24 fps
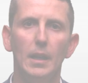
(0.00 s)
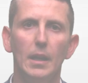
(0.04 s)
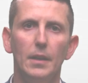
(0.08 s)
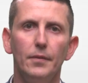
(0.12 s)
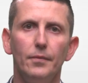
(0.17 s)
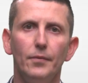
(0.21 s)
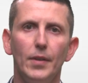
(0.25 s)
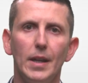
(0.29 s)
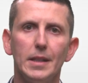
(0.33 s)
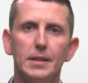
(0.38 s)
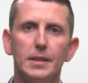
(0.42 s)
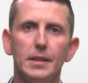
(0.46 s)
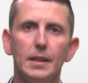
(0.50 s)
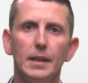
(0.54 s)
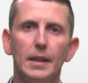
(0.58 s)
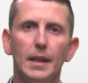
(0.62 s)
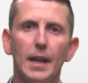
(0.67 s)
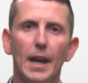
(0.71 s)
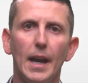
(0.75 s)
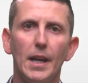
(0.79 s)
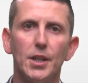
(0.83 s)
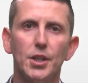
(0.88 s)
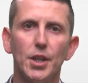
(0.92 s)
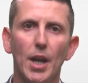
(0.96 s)
Investing
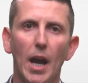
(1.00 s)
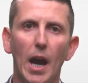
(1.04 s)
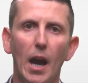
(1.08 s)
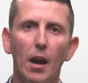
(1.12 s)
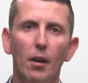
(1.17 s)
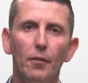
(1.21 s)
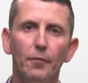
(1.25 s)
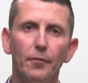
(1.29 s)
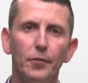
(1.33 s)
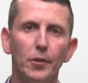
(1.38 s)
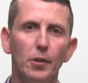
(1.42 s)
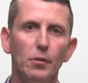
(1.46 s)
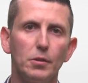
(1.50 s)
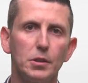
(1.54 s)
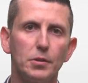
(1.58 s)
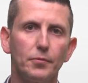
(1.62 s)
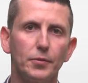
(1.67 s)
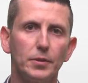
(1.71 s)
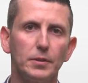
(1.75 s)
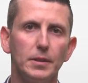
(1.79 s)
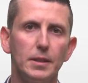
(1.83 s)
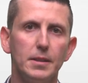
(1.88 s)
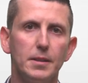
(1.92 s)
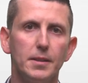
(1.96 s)
cash outflows
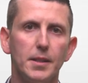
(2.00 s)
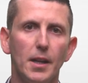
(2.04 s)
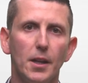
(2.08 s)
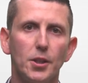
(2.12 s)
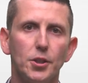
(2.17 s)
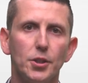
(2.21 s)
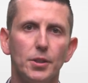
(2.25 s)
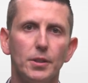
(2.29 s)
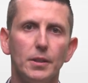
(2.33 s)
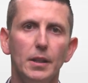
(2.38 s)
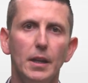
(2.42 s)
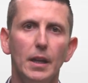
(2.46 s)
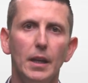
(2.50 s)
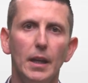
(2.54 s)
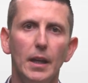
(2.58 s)
for this section